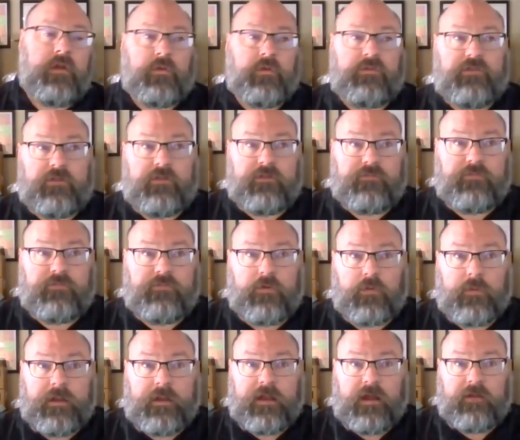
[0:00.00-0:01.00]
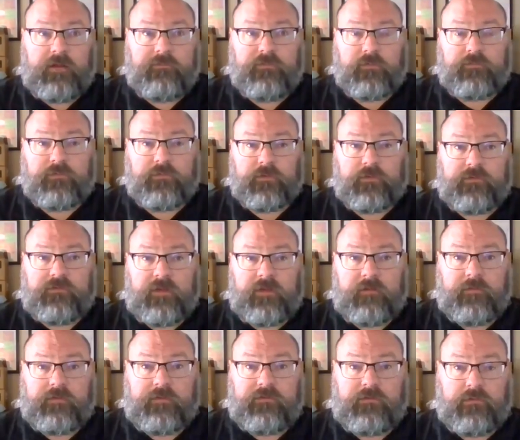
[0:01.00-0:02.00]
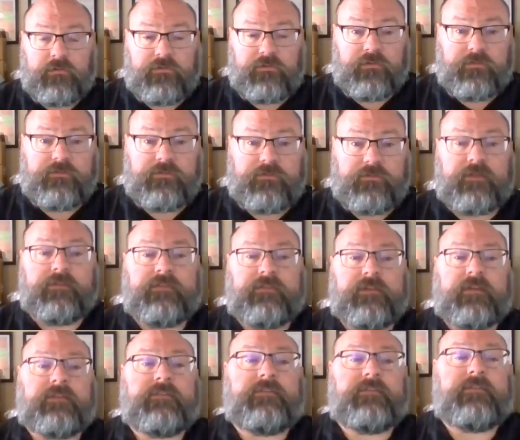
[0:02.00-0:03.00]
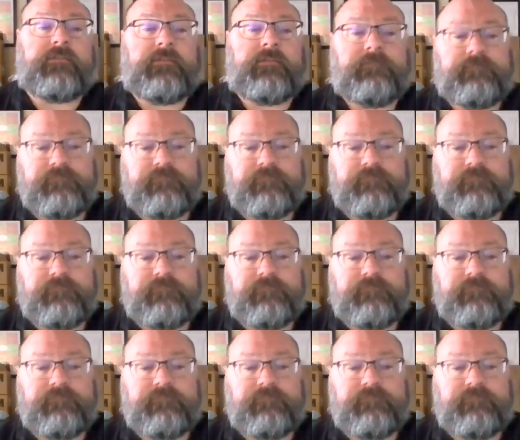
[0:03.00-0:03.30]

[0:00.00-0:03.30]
which is 419-447-0266.